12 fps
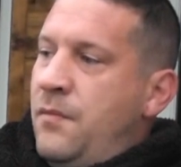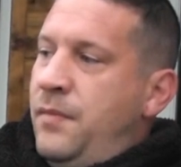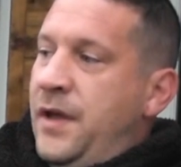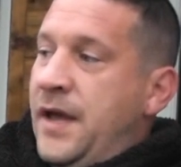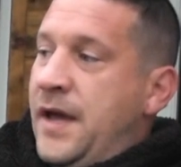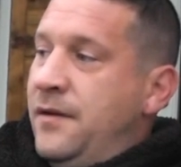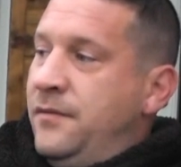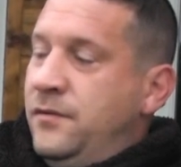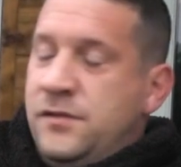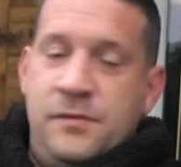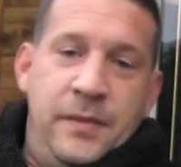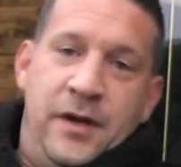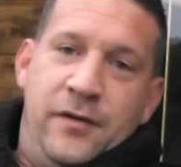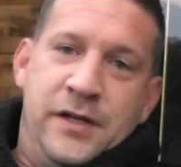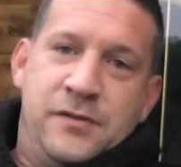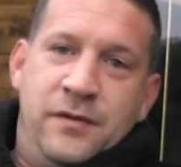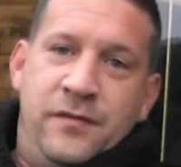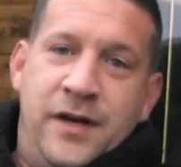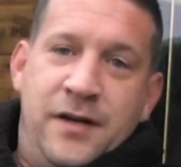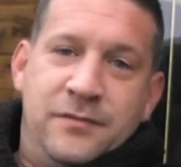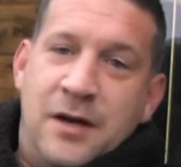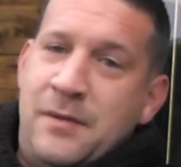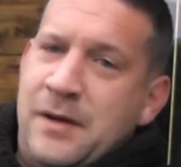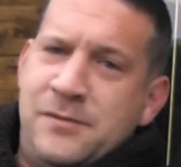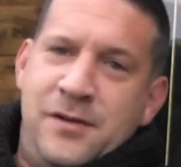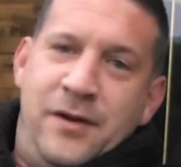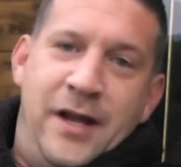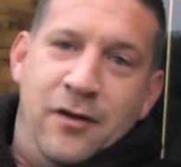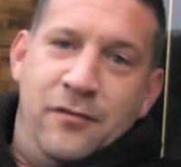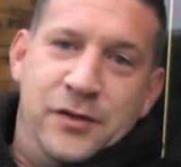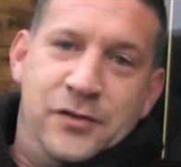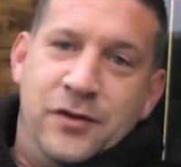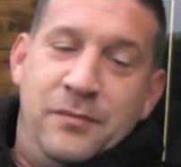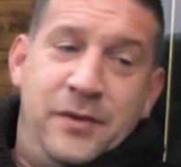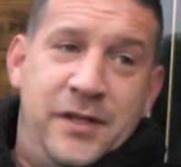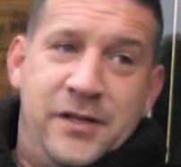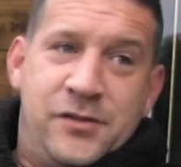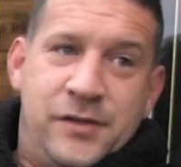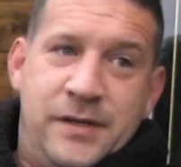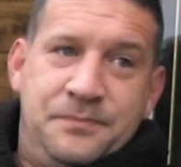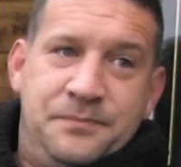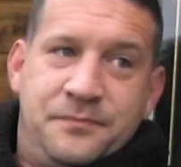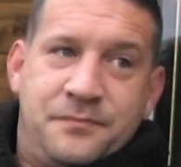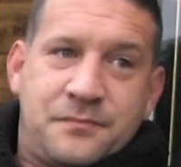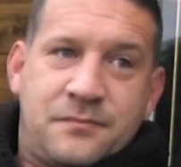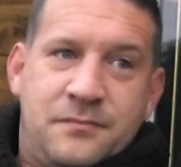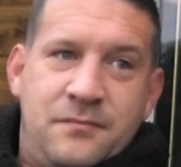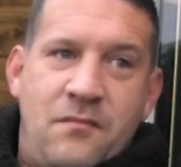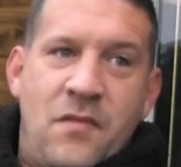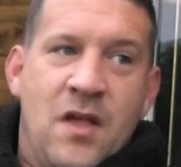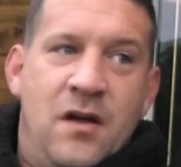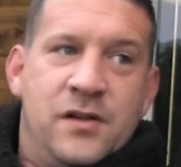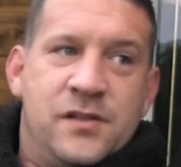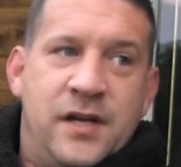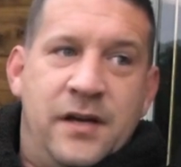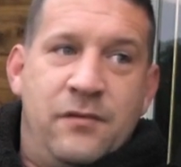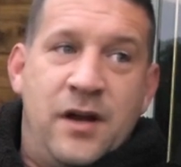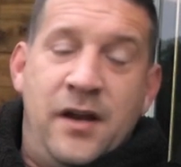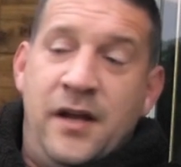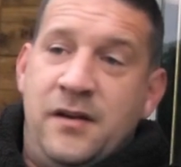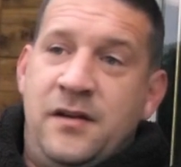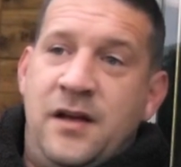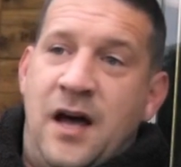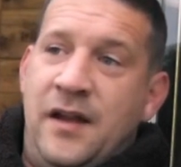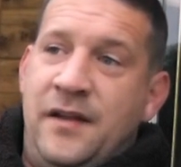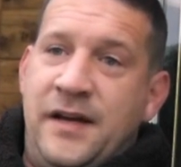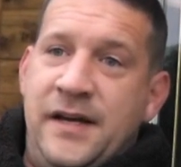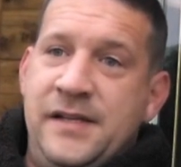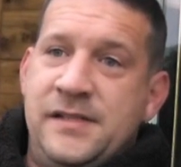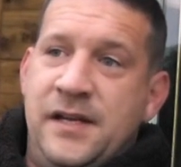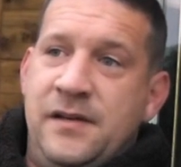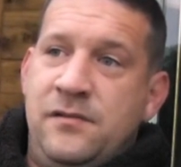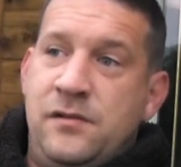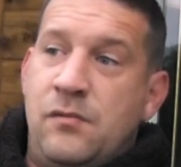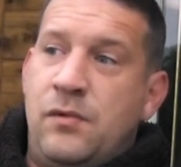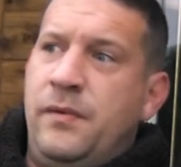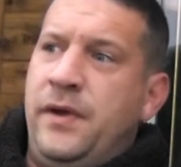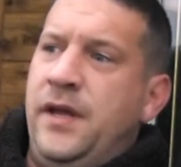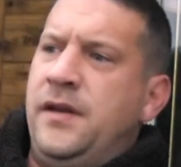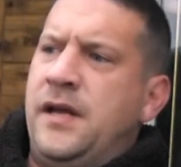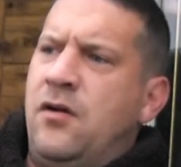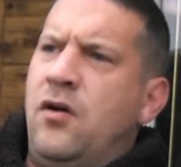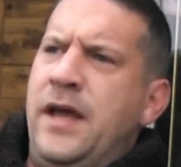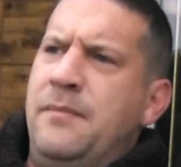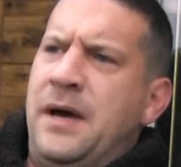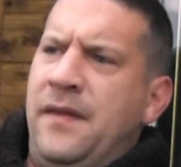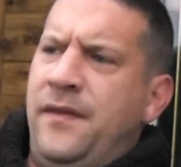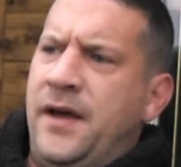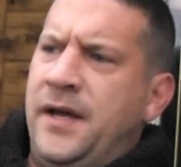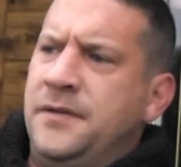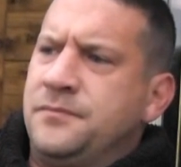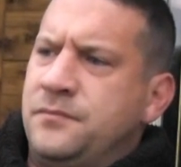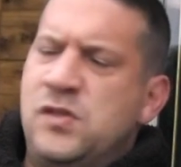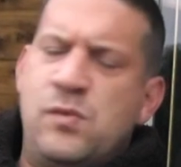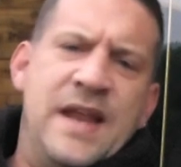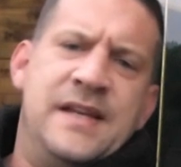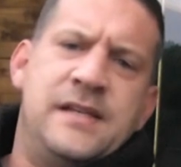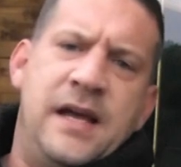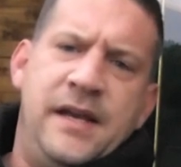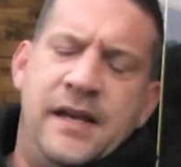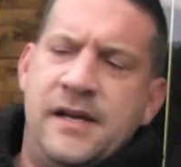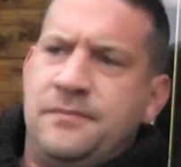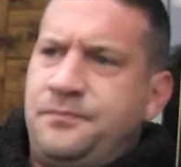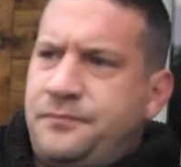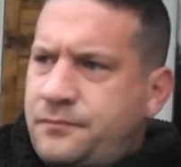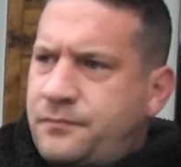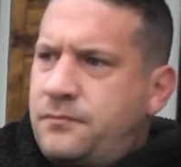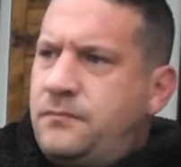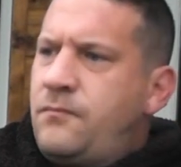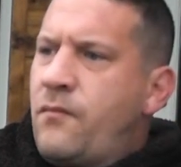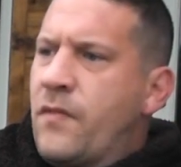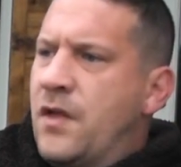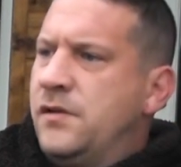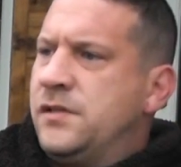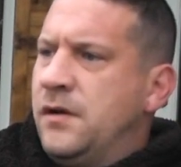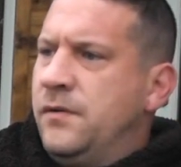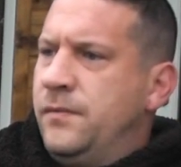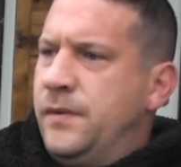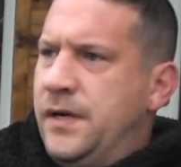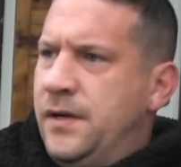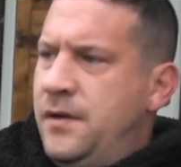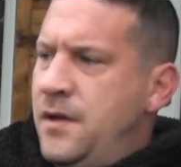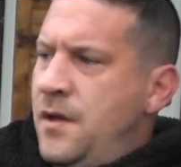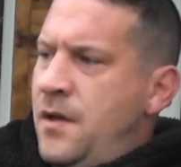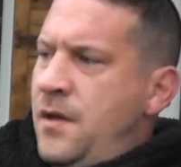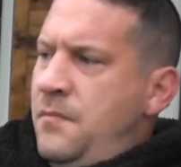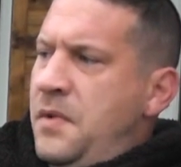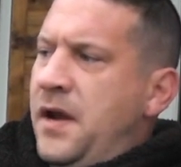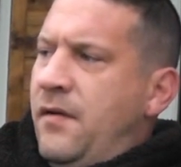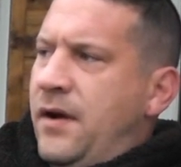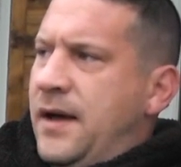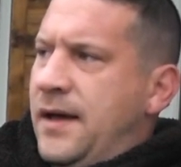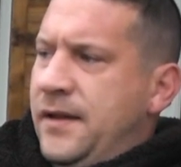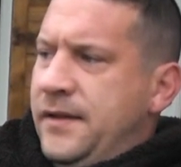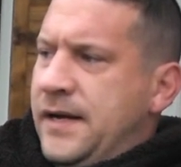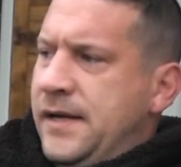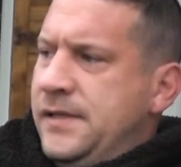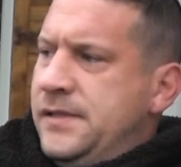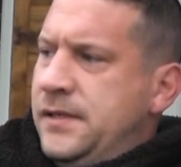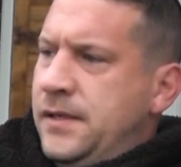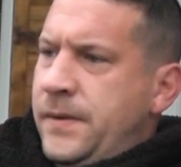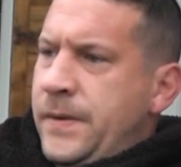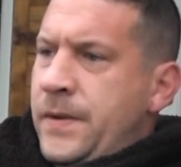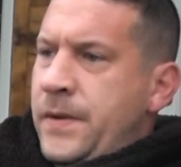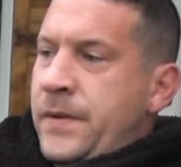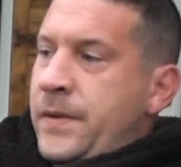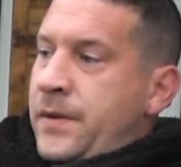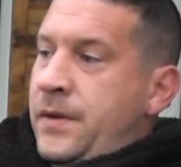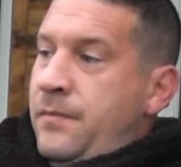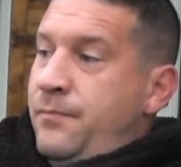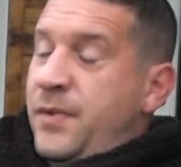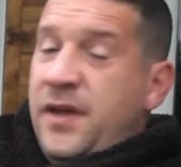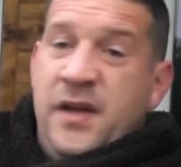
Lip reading: But yeah, to be honest with you, I'm absolutely overjoyed with this trip. Like I say, really a couple of days in. I've got here Monday, it's Wednesday now. So, been here a couple of days. But